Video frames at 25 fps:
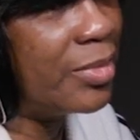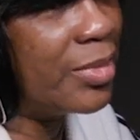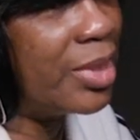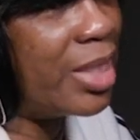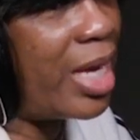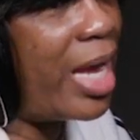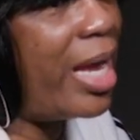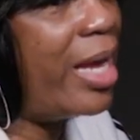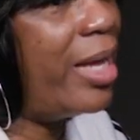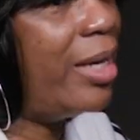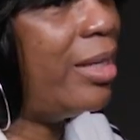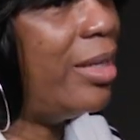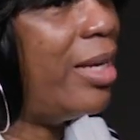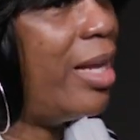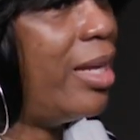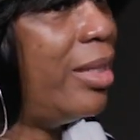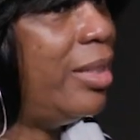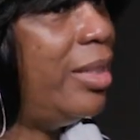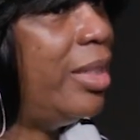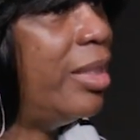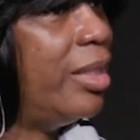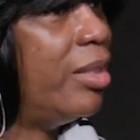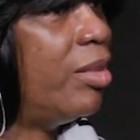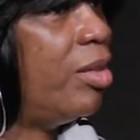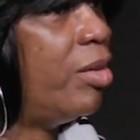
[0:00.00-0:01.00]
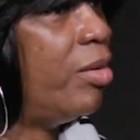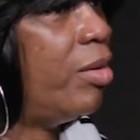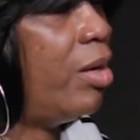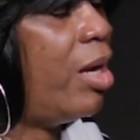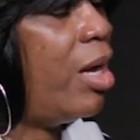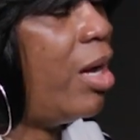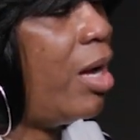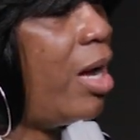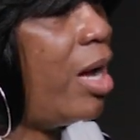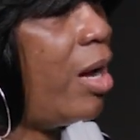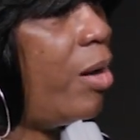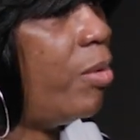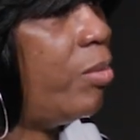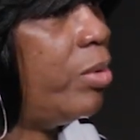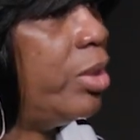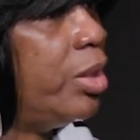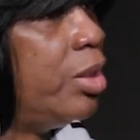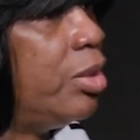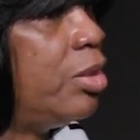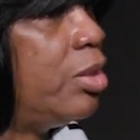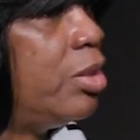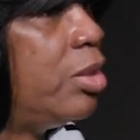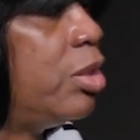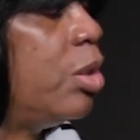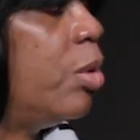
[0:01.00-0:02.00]
I had an idea of how
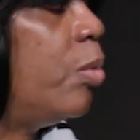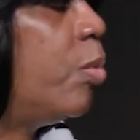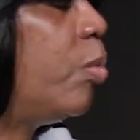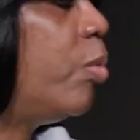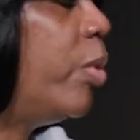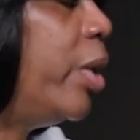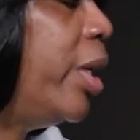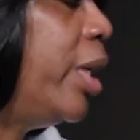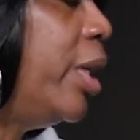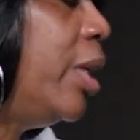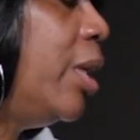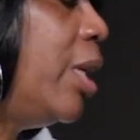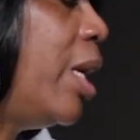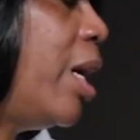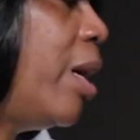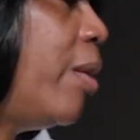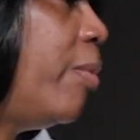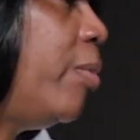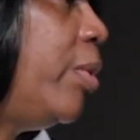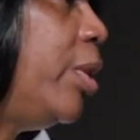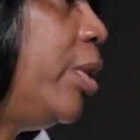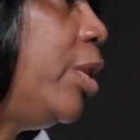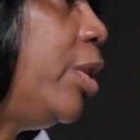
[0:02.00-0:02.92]
we should win and how we